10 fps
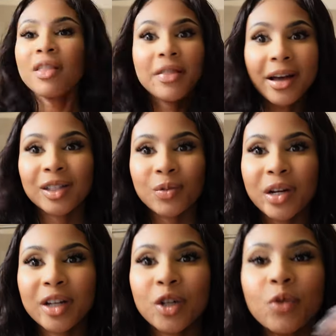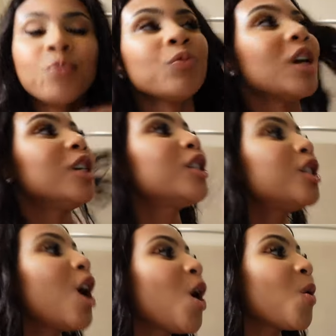That's what I do. So
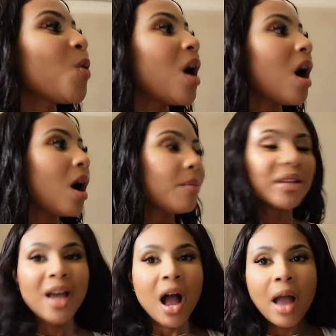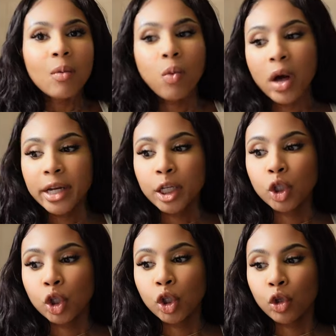um, yeah, I wanted
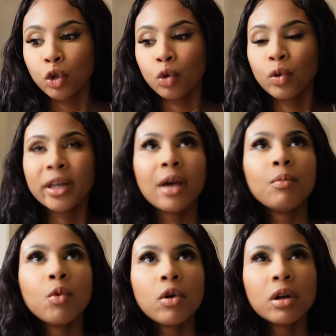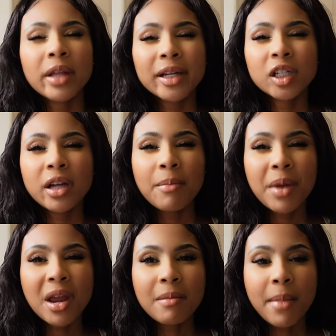to get more like
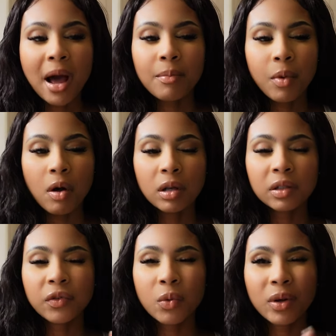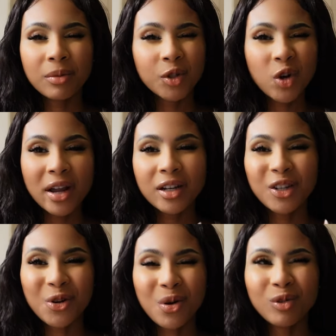champagne matte balls for what I'm trying to
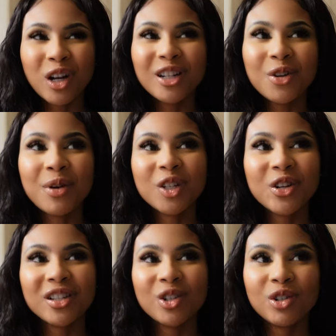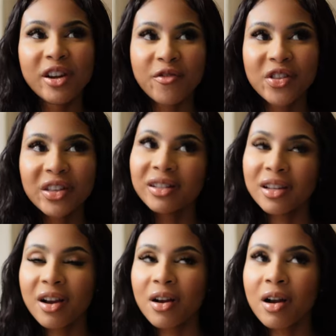do. I'm trying to do my tree a little different this
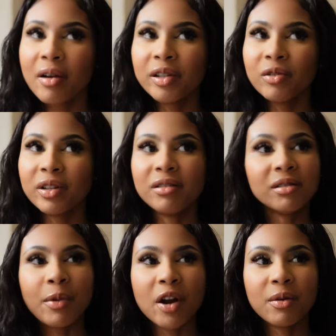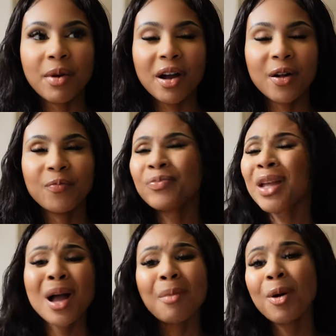year. I was really inspired by,
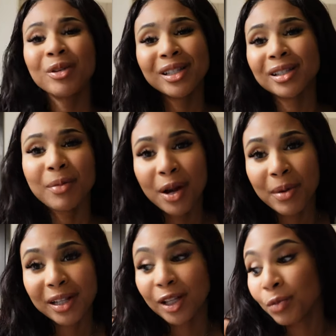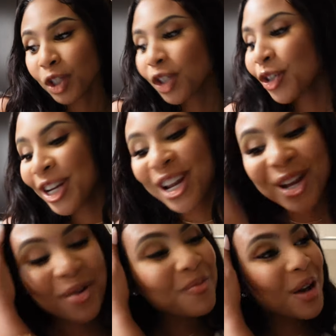I'm always inspired by someone's tree,
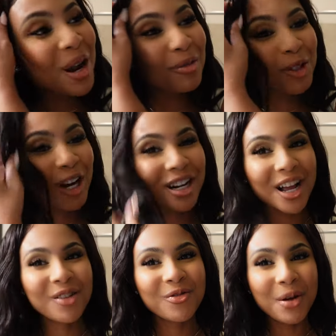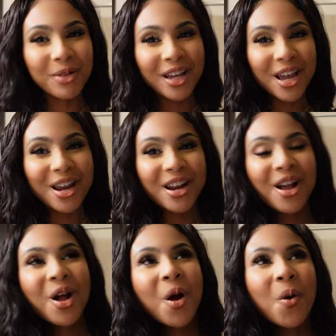but I'm trying to kind of replicate
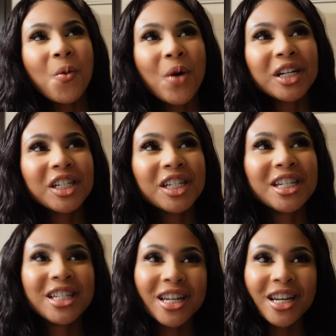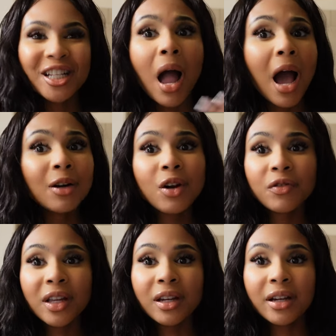what she did. I don't know if
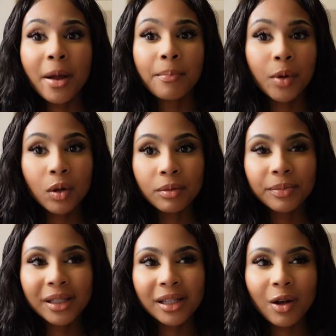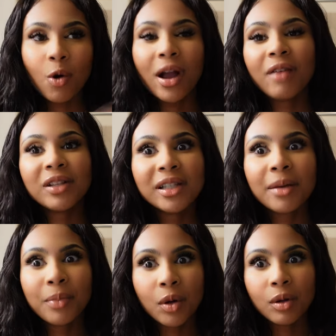they didn't get bulbs. Oh, I have to say
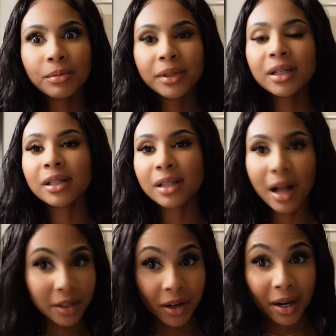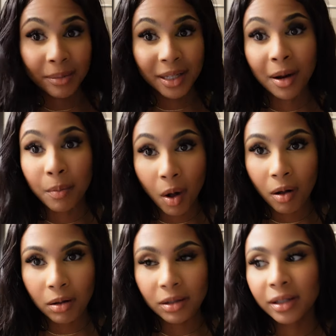bulbs because last year I kept saying
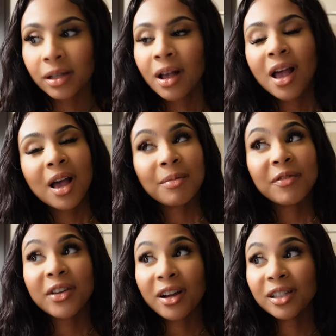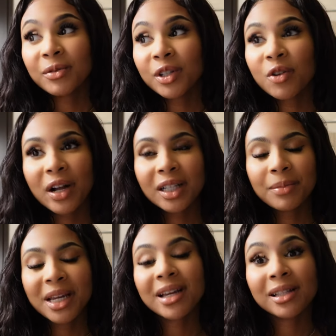balls. My fiance was correcting
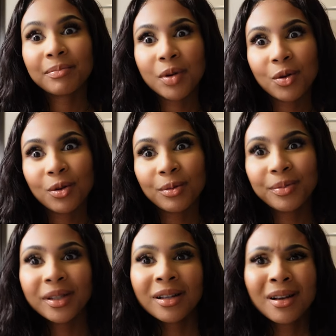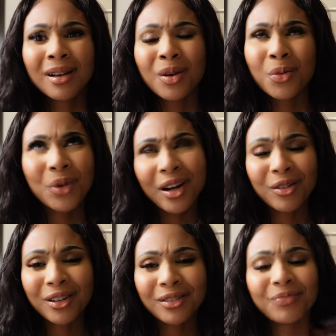me, it's bulbs.
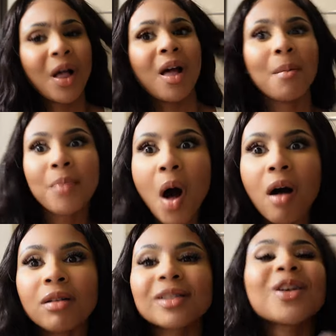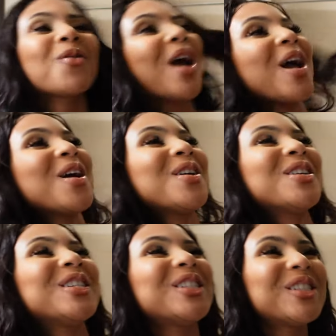Whatever, balls, okay?
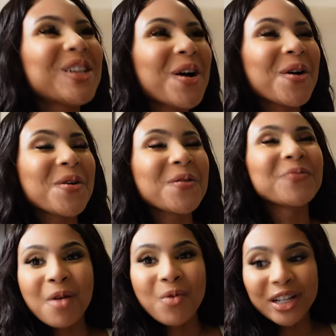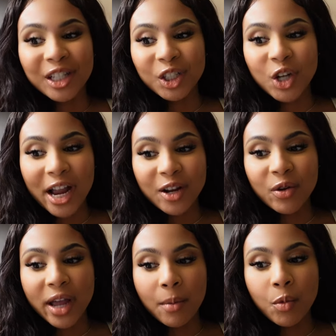So I went to try and
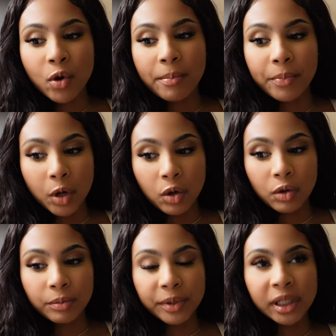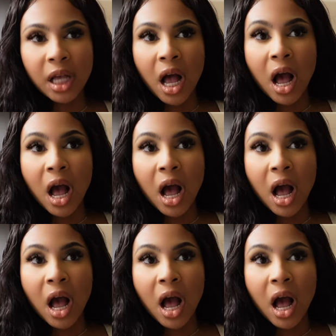go get more bulbs.